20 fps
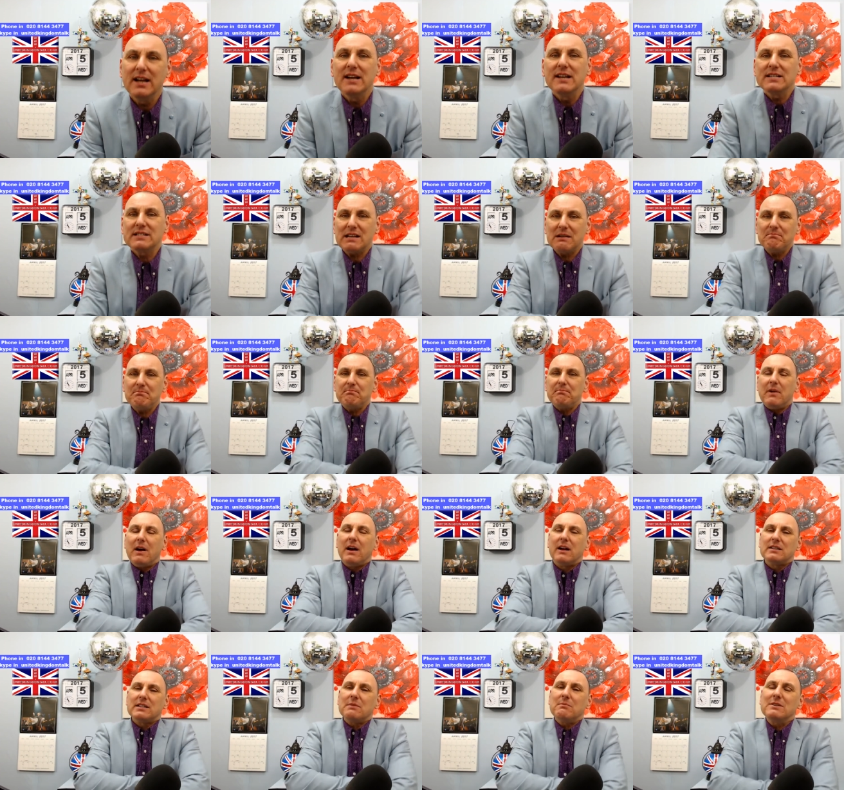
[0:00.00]
Some
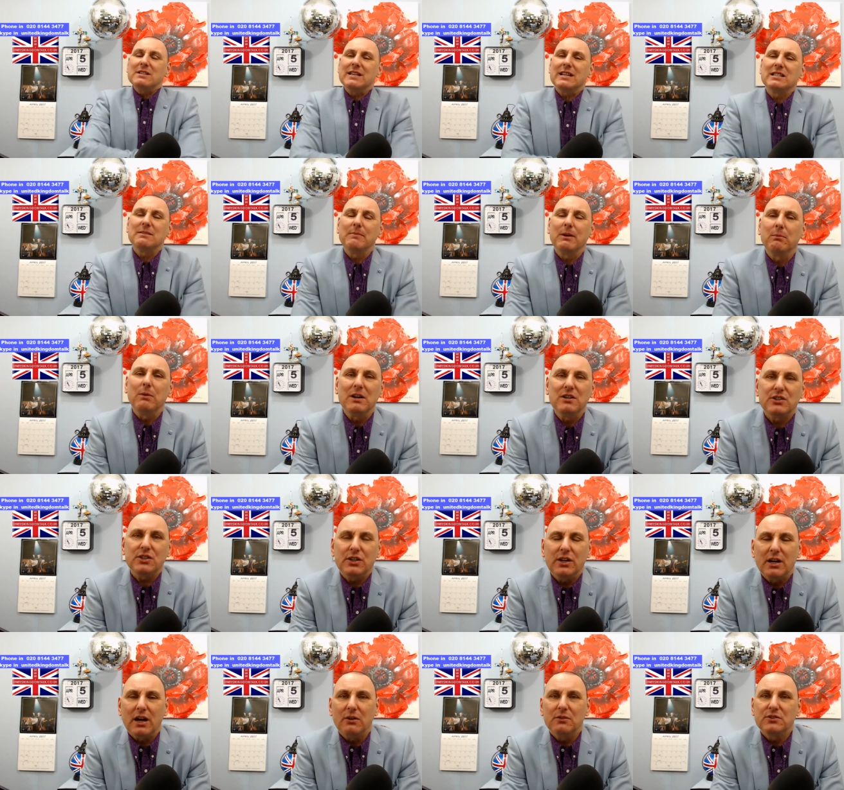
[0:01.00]
uh, someone said to me once,
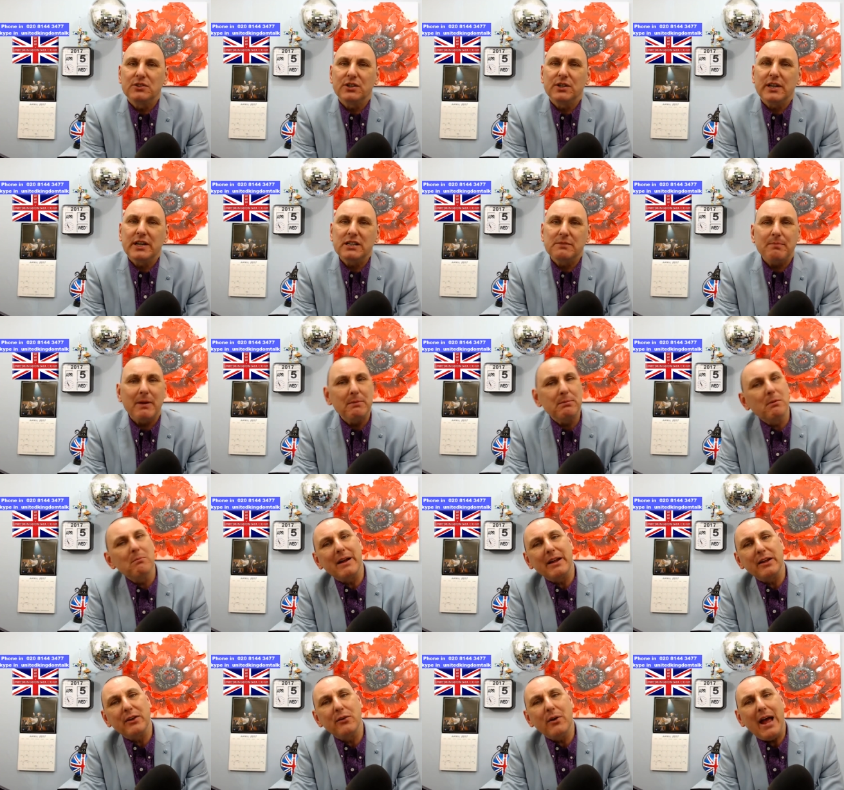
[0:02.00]
you know, do these people
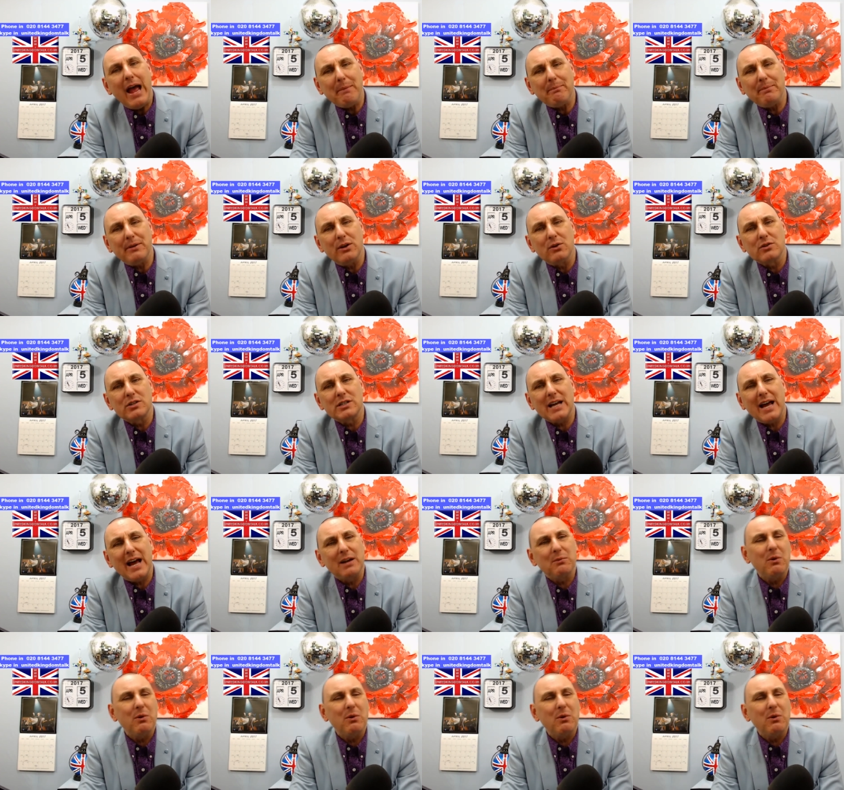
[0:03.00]
make you happy or sad?